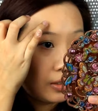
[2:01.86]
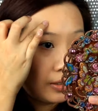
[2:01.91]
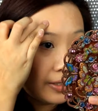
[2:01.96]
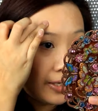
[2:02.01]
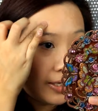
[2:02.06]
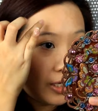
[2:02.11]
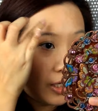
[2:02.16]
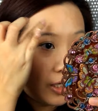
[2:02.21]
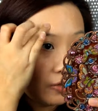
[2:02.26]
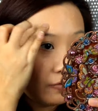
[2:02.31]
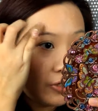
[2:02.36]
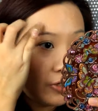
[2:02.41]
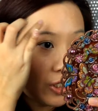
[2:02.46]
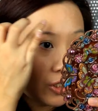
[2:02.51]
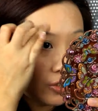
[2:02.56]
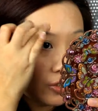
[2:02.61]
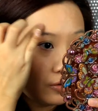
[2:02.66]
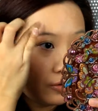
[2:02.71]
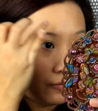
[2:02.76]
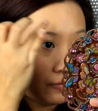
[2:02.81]
light
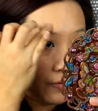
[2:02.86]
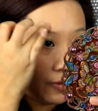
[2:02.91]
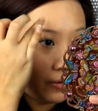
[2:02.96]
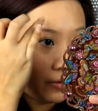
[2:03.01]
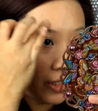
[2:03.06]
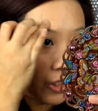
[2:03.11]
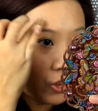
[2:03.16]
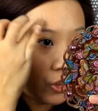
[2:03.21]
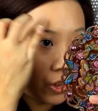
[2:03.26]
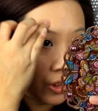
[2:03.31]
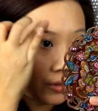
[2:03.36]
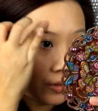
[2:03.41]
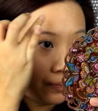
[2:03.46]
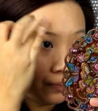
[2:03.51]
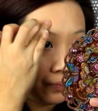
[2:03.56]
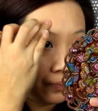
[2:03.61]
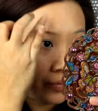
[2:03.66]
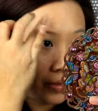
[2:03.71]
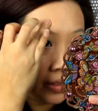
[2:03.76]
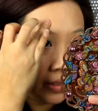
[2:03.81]
coverage
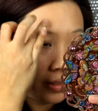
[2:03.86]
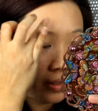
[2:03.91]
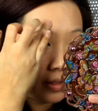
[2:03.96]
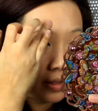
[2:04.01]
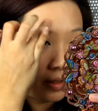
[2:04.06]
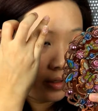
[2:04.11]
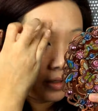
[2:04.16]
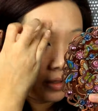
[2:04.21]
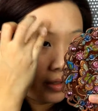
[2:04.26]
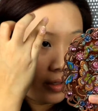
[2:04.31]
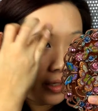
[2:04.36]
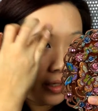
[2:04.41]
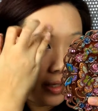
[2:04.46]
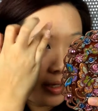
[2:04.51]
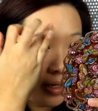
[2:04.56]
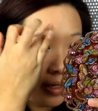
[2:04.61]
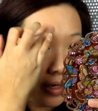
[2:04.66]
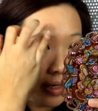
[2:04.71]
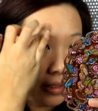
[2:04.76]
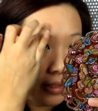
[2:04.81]
foundation
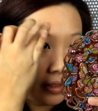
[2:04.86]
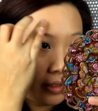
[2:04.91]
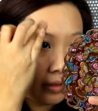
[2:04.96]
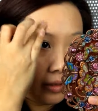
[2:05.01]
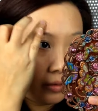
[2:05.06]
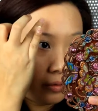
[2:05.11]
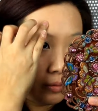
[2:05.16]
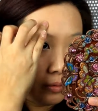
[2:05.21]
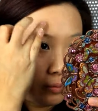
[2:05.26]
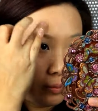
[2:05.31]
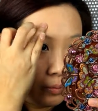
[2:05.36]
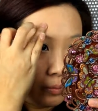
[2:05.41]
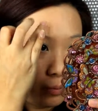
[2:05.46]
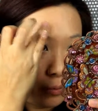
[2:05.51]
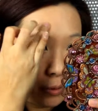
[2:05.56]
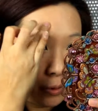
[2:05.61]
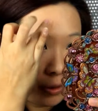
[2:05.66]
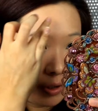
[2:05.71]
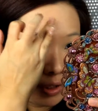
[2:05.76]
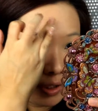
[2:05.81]
and I need
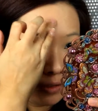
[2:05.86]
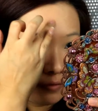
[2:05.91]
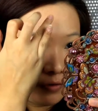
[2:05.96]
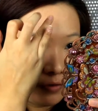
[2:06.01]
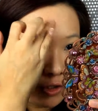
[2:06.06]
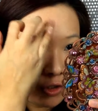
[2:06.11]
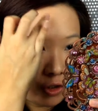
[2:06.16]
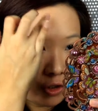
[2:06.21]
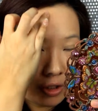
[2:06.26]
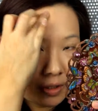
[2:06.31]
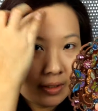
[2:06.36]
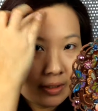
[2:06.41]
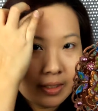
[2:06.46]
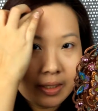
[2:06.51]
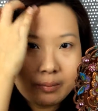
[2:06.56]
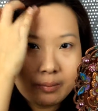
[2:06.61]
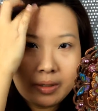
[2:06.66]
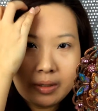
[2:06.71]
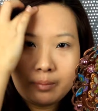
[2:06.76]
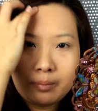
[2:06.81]
more coverage on
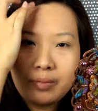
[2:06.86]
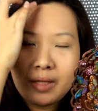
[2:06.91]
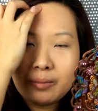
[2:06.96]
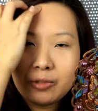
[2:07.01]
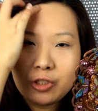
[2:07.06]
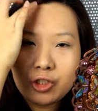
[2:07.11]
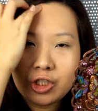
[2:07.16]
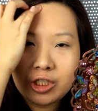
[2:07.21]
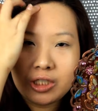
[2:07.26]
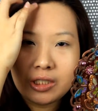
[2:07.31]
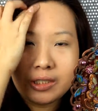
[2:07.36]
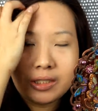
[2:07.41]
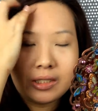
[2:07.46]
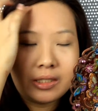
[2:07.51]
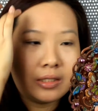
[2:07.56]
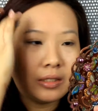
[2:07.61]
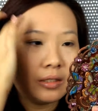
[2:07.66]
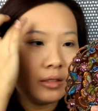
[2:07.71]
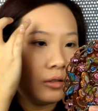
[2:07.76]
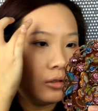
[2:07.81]
like my
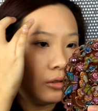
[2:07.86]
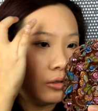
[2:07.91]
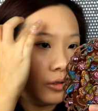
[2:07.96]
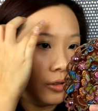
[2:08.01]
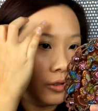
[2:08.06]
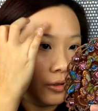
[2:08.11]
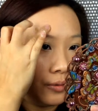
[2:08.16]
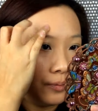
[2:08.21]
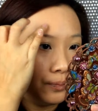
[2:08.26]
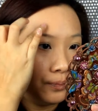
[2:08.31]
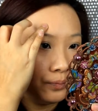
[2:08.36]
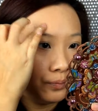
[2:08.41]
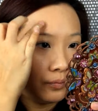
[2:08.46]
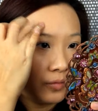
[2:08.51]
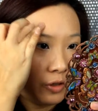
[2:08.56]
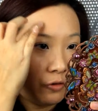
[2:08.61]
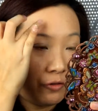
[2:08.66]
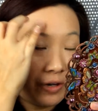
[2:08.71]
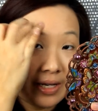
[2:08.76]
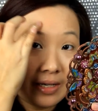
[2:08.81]
blemishes or
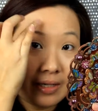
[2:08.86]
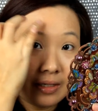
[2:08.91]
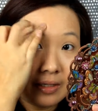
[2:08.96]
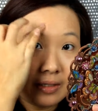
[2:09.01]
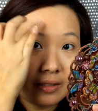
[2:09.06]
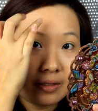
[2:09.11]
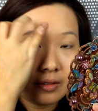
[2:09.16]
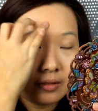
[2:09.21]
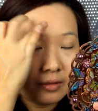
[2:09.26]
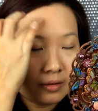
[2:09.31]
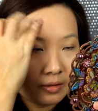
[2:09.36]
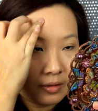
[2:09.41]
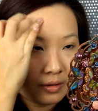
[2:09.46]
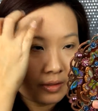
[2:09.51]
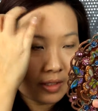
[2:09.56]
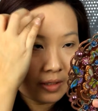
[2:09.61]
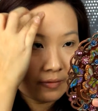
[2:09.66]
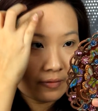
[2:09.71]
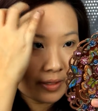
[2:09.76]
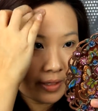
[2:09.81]
retinas and
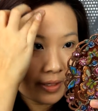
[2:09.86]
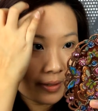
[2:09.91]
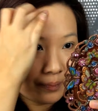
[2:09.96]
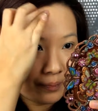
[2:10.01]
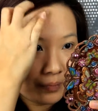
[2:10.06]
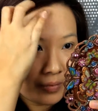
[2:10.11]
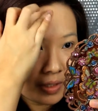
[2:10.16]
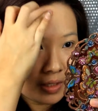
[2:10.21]
stuff like that,